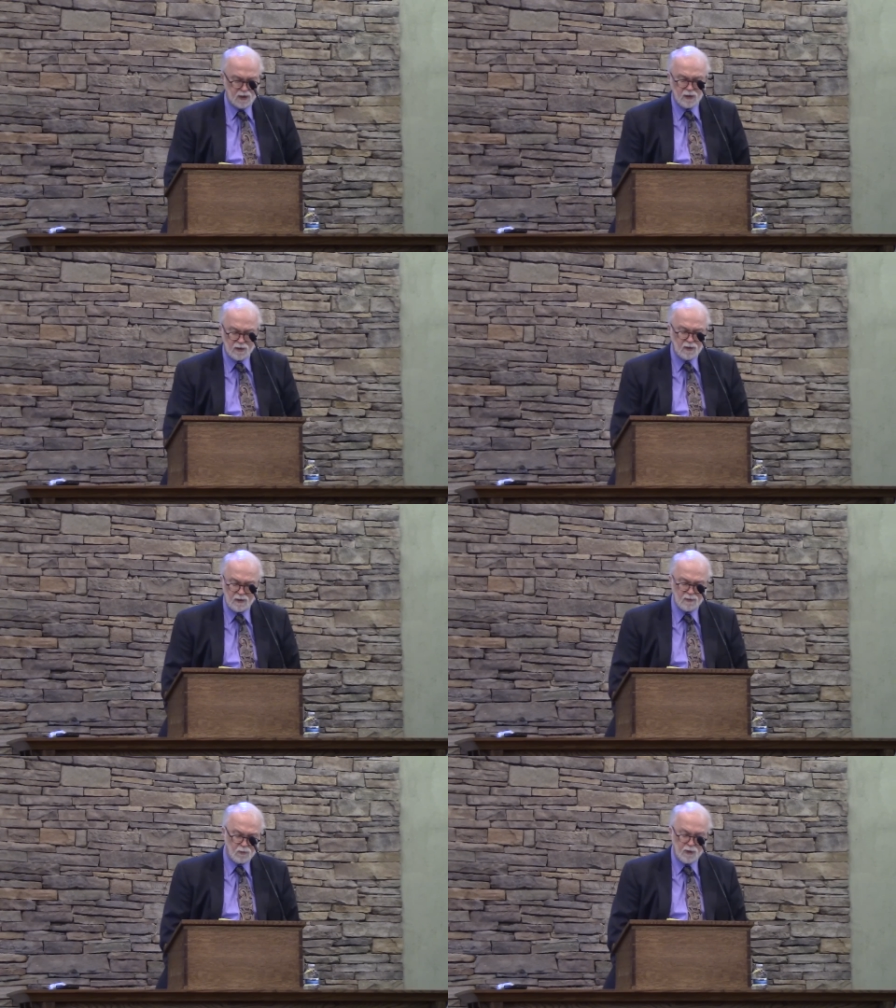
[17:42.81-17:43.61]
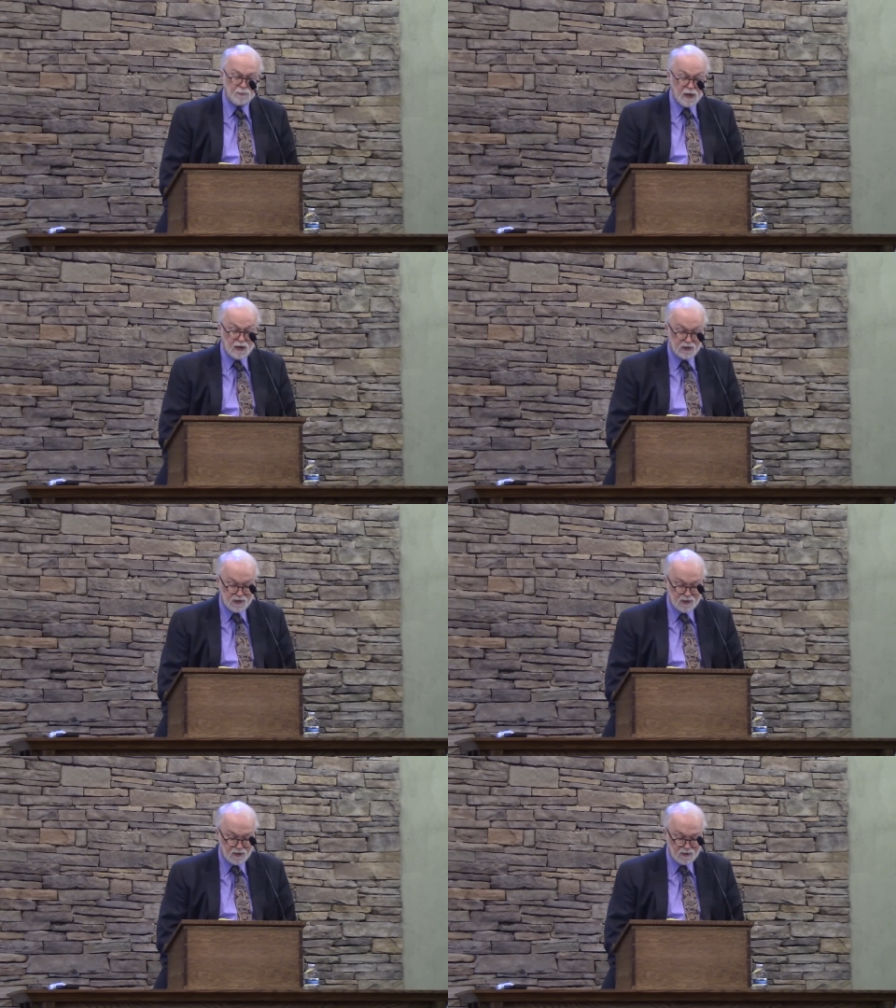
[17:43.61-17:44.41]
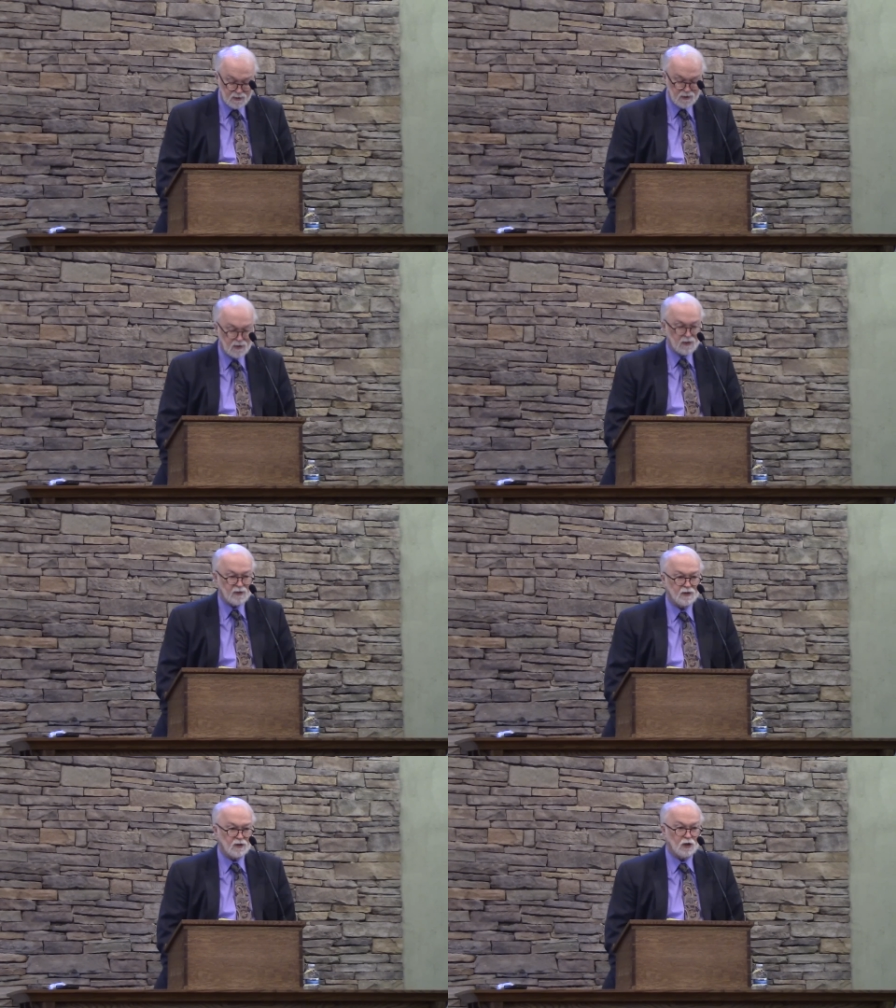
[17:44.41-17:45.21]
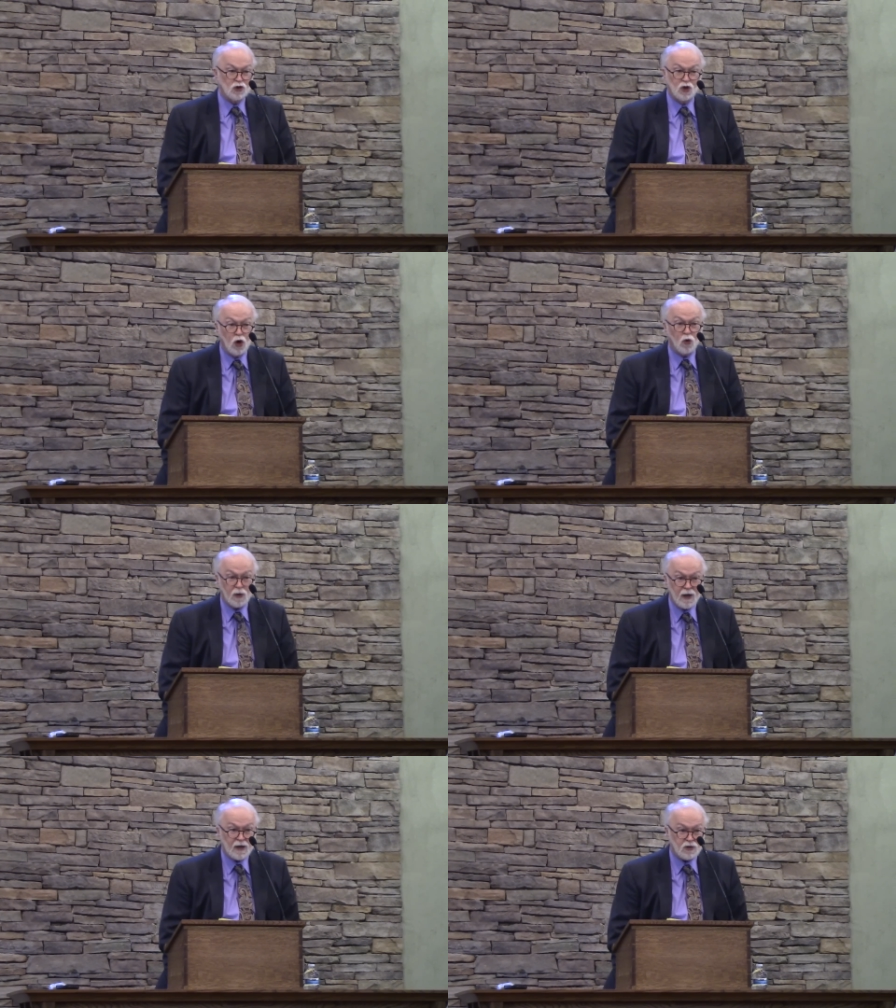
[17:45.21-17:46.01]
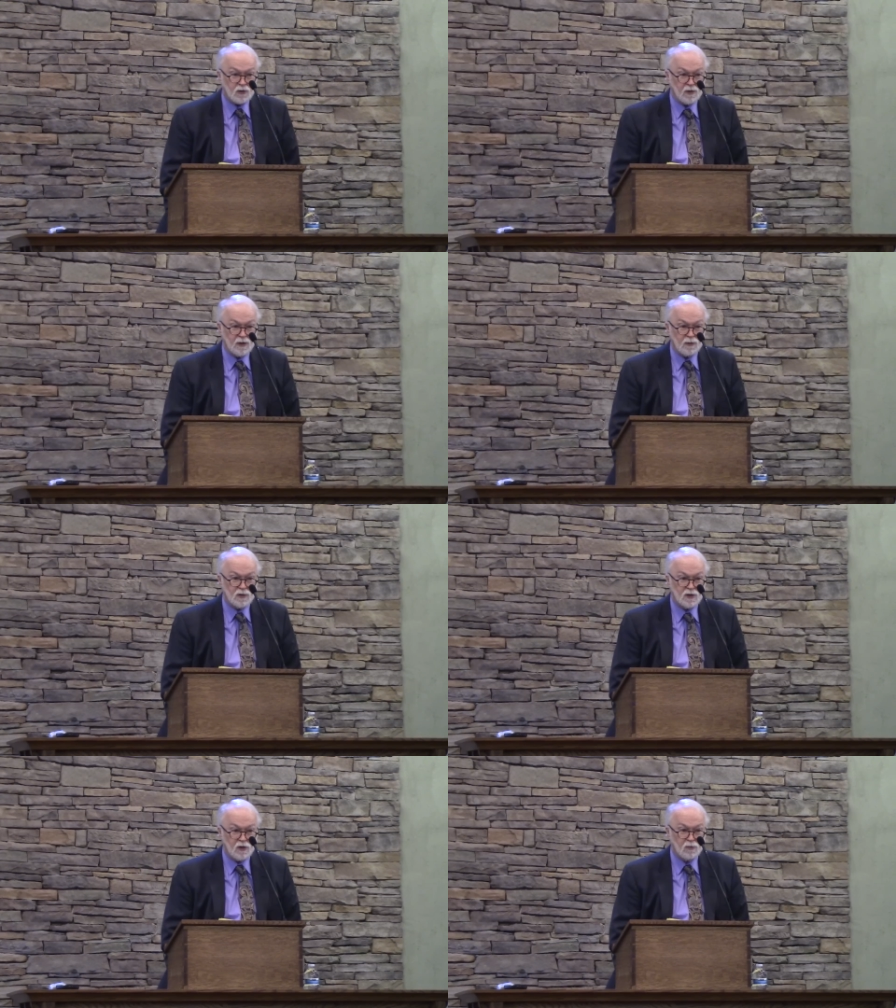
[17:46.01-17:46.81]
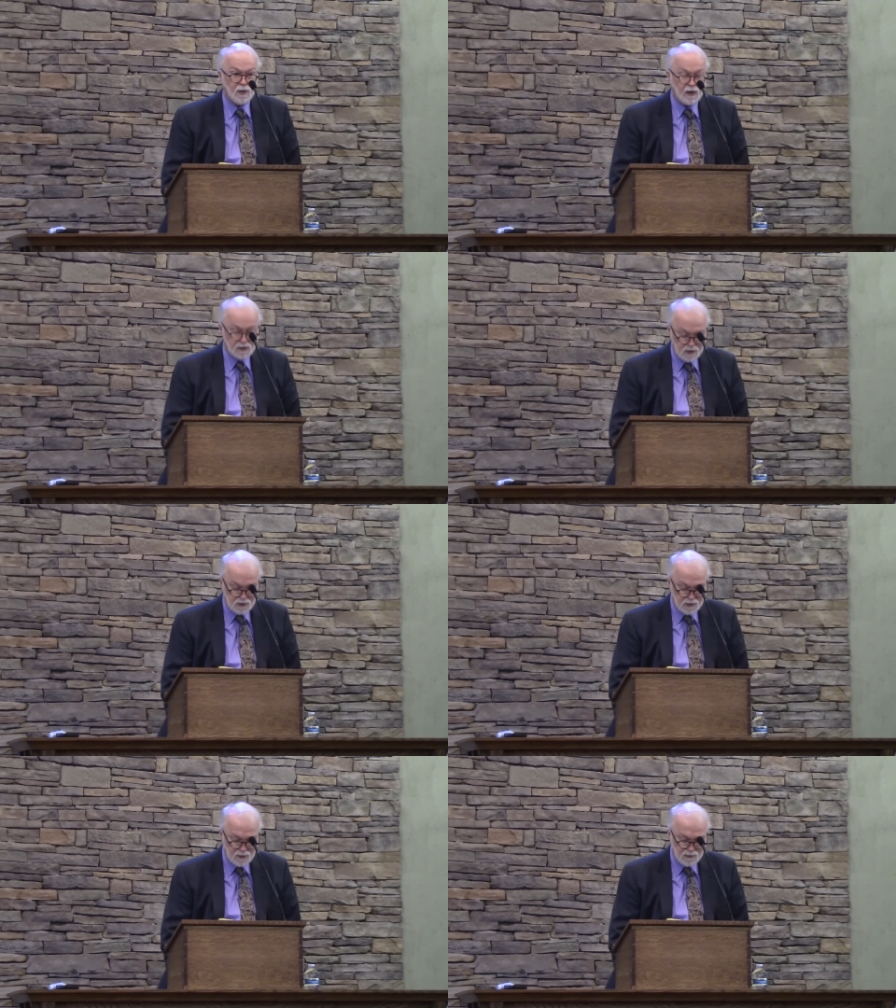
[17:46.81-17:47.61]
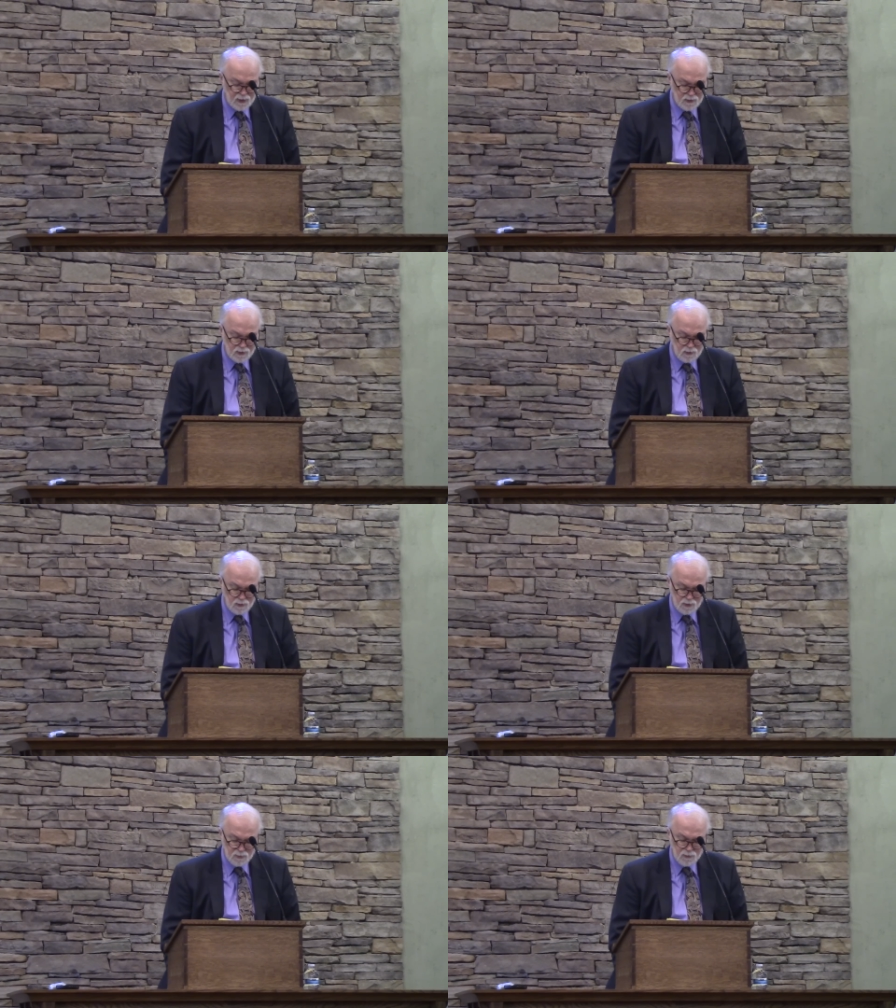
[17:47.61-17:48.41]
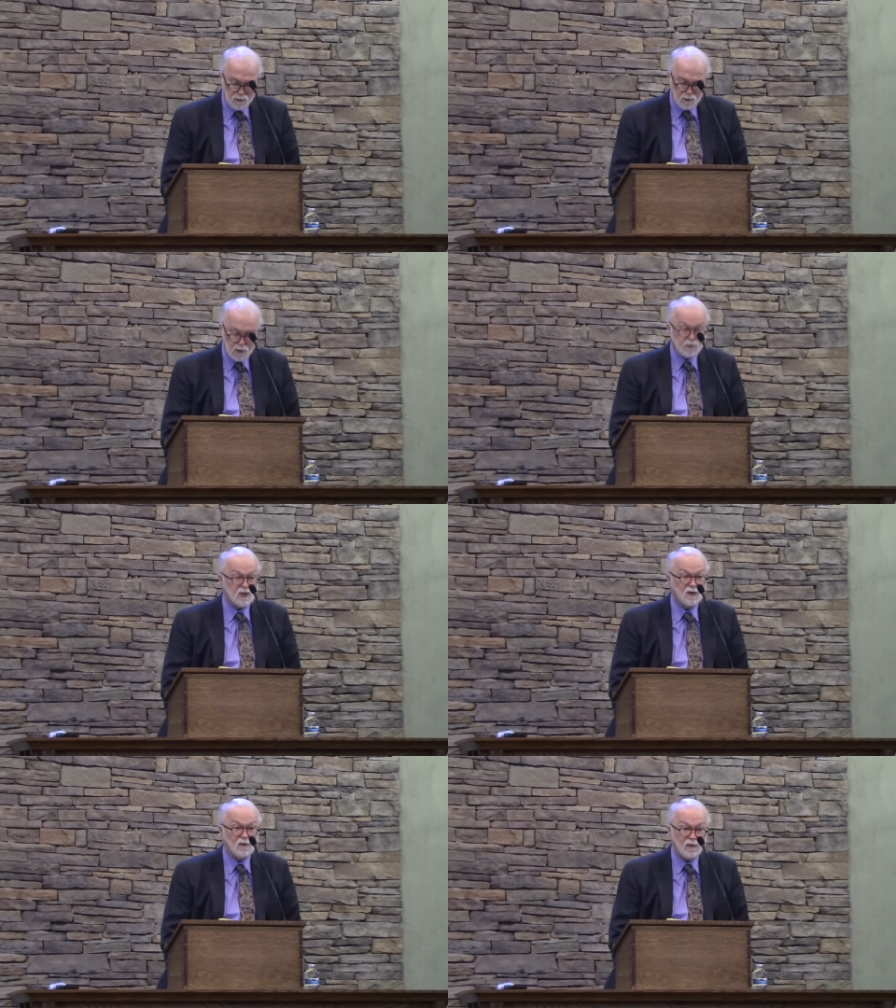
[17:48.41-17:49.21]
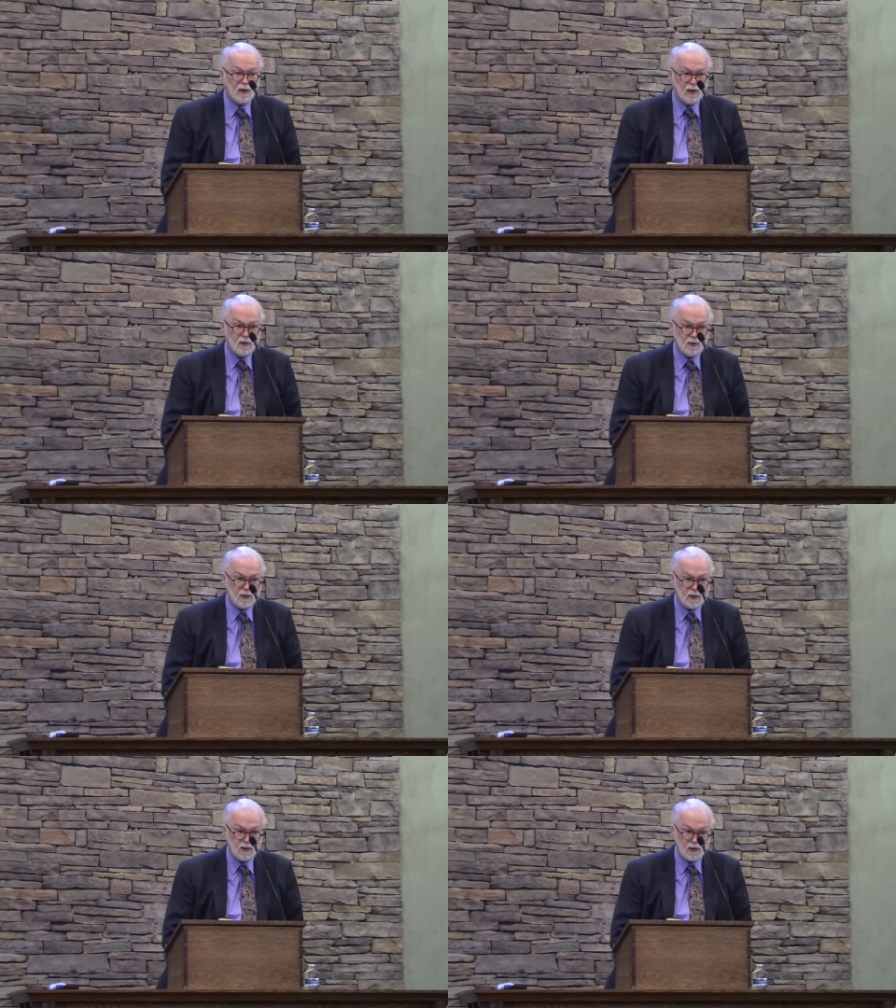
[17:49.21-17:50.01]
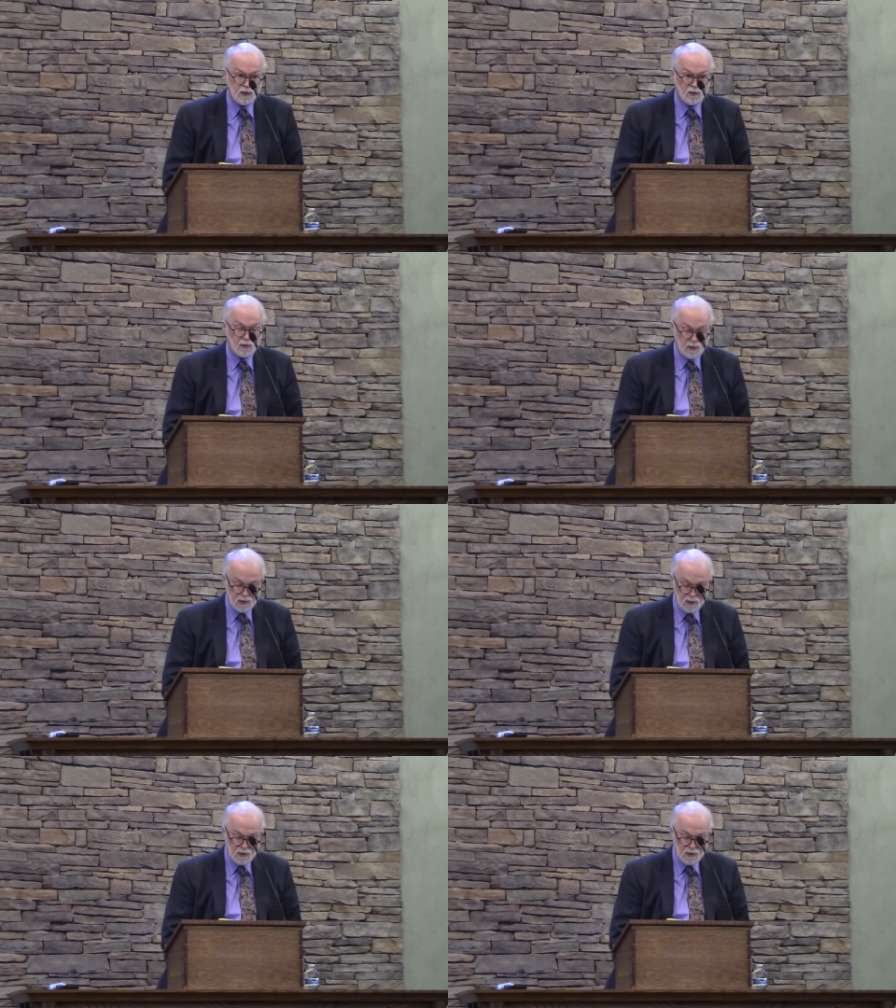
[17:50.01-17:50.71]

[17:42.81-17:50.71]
He, he repeats. Uh, a joke, actually, that was told by Augustine a thousand years before. It was still funny in the 16th century.